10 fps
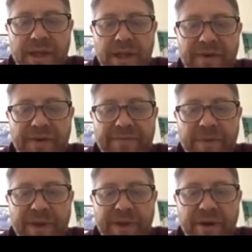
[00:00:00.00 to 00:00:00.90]
to give off the
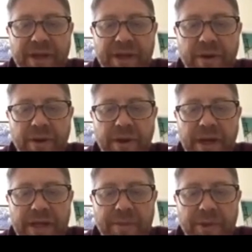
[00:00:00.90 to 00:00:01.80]
perineal
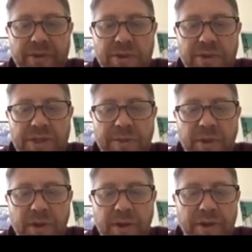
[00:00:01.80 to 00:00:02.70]
and the posterior tibial
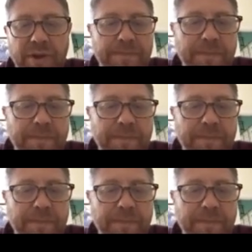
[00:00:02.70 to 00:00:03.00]
artery.